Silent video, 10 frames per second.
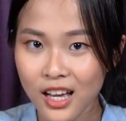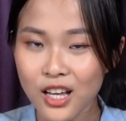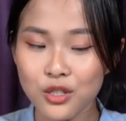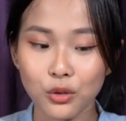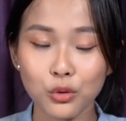
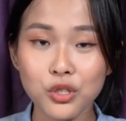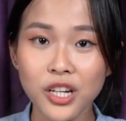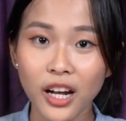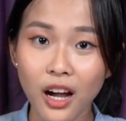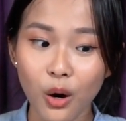So do
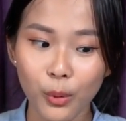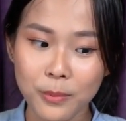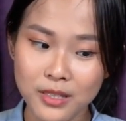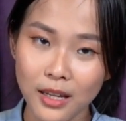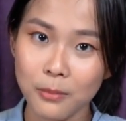check out our
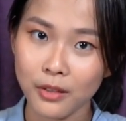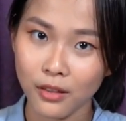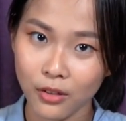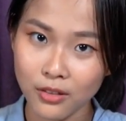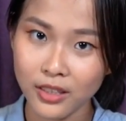website
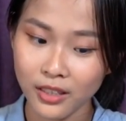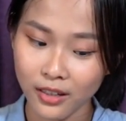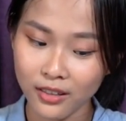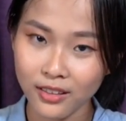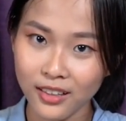below here